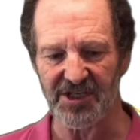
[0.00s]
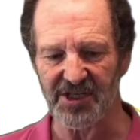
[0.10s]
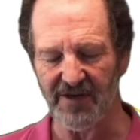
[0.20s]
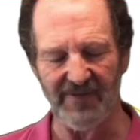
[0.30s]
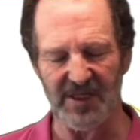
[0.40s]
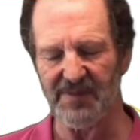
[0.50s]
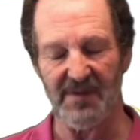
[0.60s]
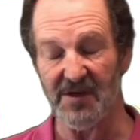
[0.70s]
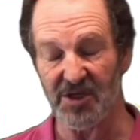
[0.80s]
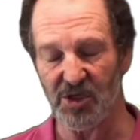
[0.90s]
surface
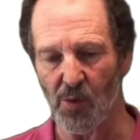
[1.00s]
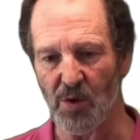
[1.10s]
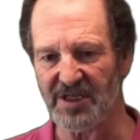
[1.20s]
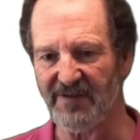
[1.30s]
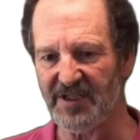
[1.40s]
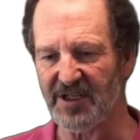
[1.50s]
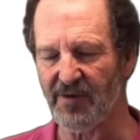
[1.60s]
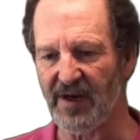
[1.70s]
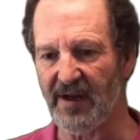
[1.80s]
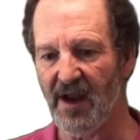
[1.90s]
to whatever degree.